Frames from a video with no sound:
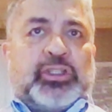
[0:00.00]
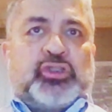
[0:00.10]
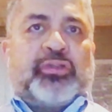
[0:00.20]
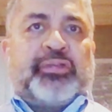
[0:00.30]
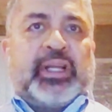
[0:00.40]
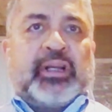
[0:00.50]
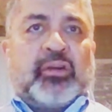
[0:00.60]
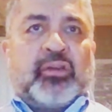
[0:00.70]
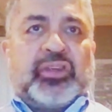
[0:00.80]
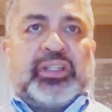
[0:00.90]
to ensure
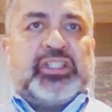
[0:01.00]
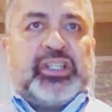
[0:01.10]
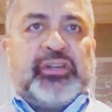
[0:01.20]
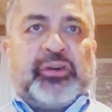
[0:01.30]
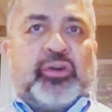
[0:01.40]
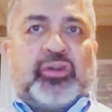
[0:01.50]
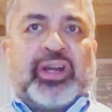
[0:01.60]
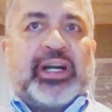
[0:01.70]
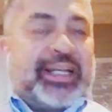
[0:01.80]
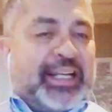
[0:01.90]
vehicles'
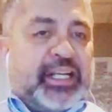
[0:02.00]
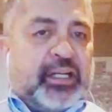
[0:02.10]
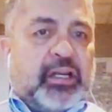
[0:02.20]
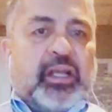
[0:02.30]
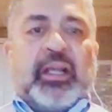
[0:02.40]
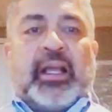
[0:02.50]
interiors are clean